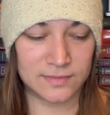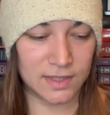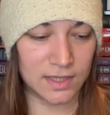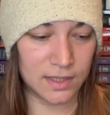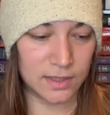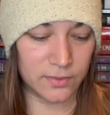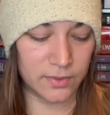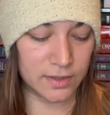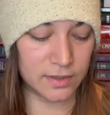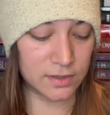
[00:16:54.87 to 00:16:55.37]

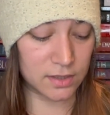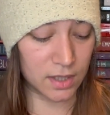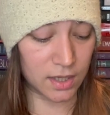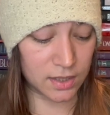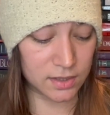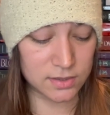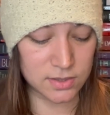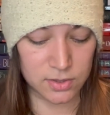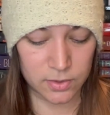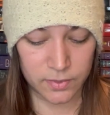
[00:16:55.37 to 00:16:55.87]
Anyway,
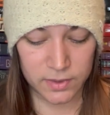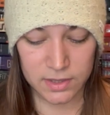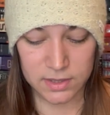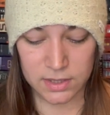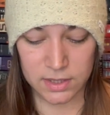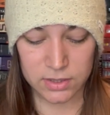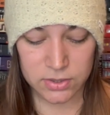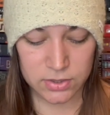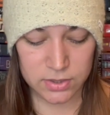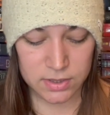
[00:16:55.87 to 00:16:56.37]
God, so many
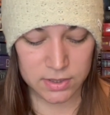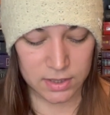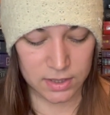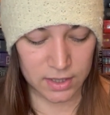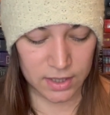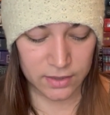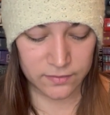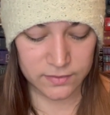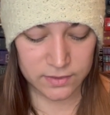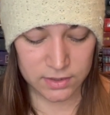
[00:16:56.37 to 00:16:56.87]
tangents
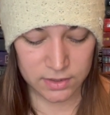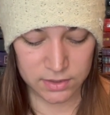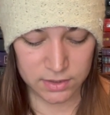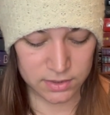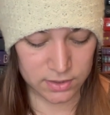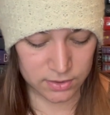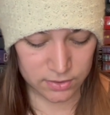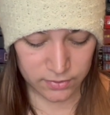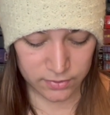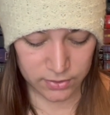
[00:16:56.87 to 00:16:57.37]
today. I haven't done
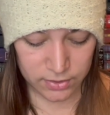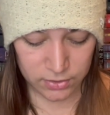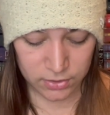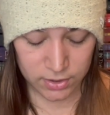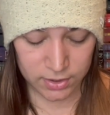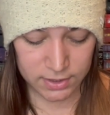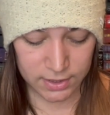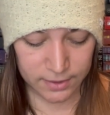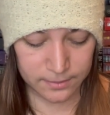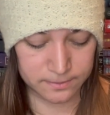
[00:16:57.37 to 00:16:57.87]
this in a really
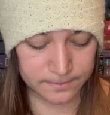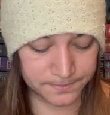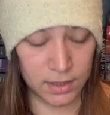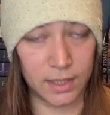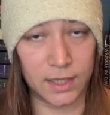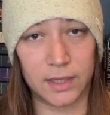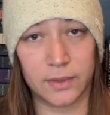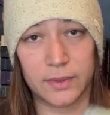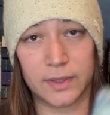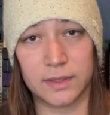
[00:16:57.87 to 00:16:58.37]
long time.
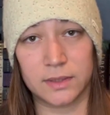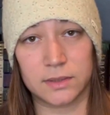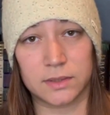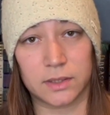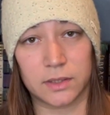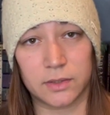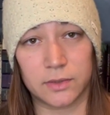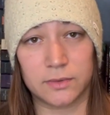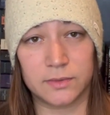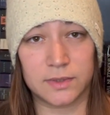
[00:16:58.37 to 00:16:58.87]
Anyway,
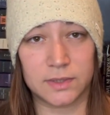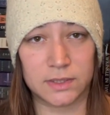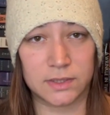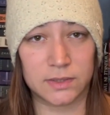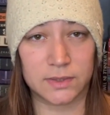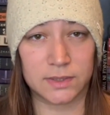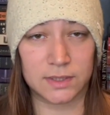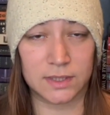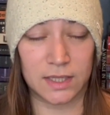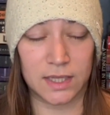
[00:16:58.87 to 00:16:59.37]
so
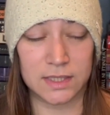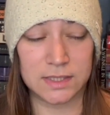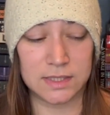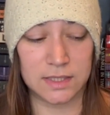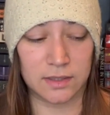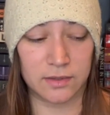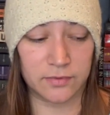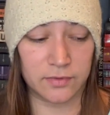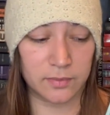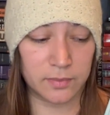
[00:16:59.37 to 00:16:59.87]
this is the last
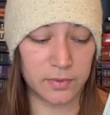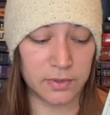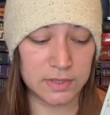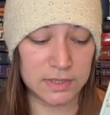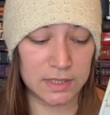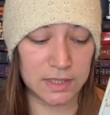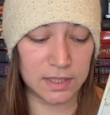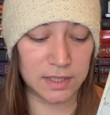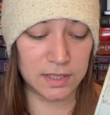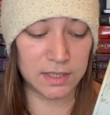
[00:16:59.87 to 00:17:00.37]
thing from Books Inc.